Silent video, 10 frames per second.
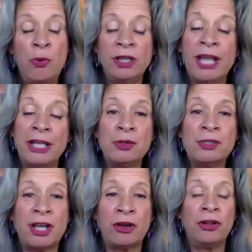like you
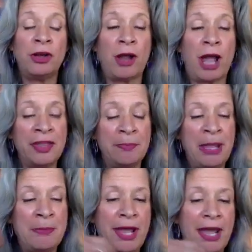said earlier, I think
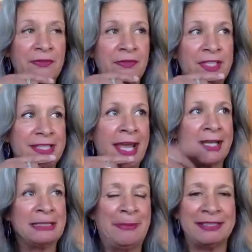people have this
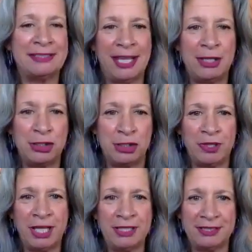expectation when
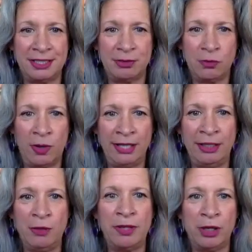they sit quietly,
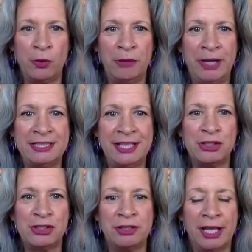when they go into
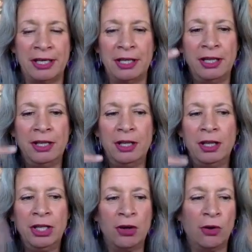meditation, that,
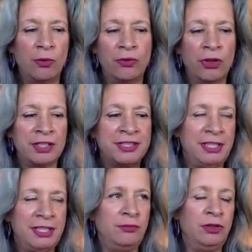they're going to
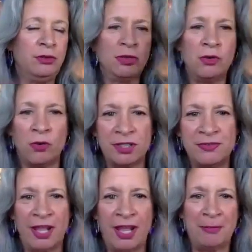see unicorns
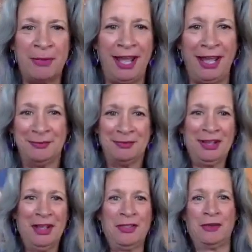flying by and
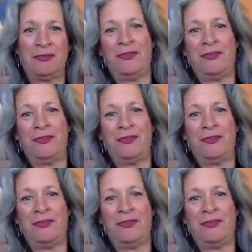their